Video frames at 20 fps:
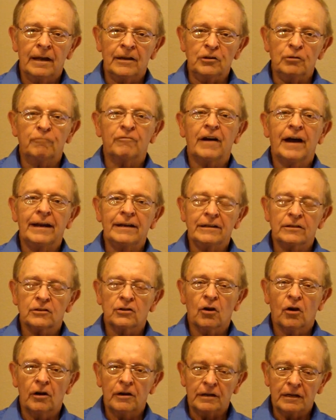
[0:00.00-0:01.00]
and you find
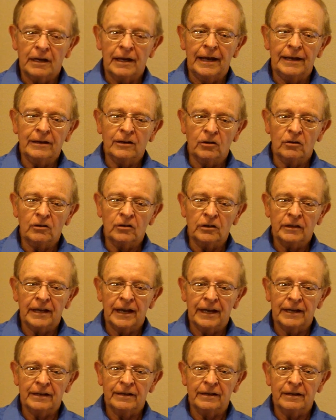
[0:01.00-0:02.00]
this car you like and go look
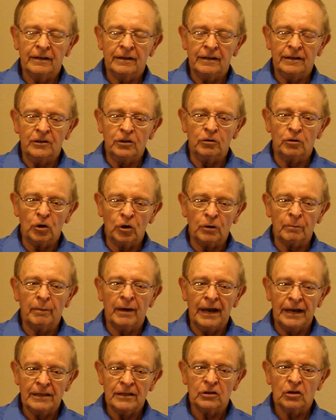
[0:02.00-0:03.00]
at it and you're going to
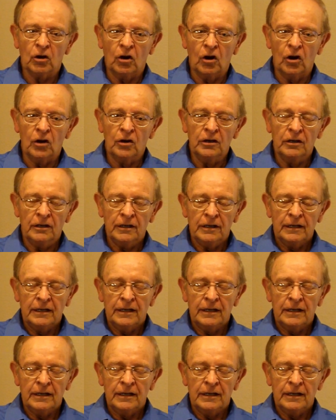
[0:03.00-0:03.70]
buy the car,